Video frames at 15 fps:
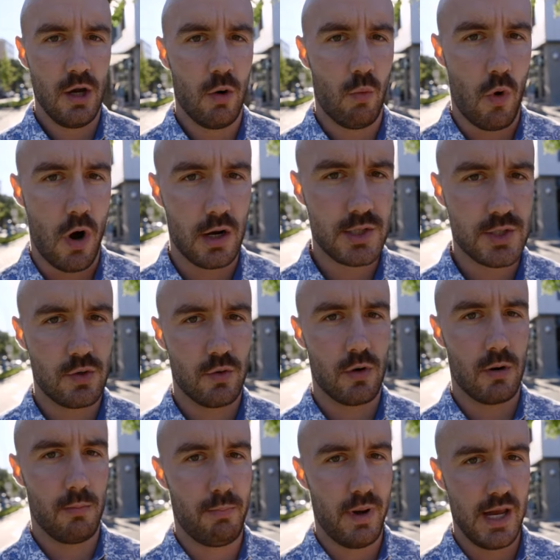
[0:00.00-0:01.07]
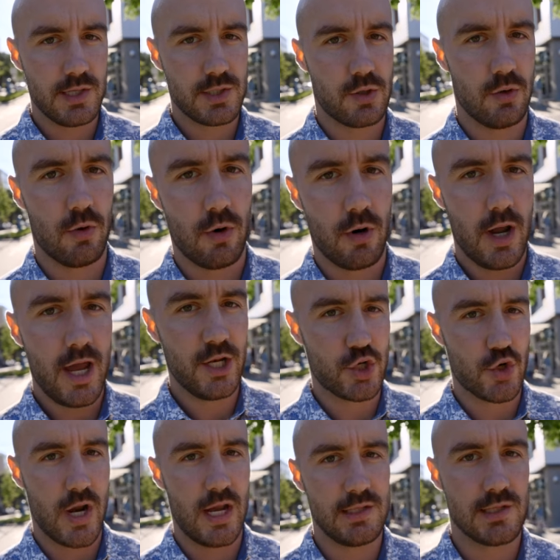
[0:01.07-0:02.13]
Walk score, bike score, and
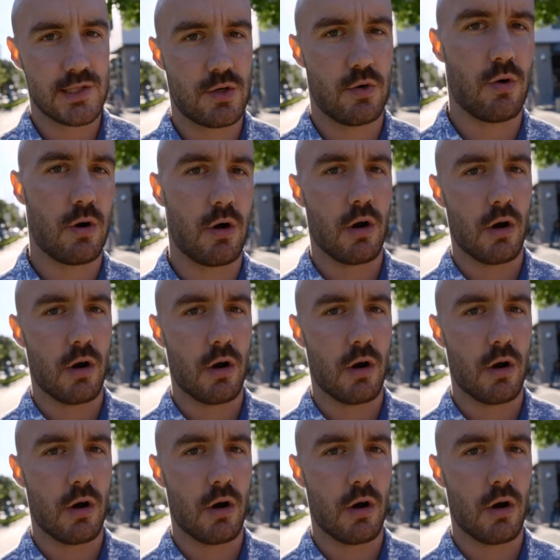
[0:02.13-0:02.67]
transit score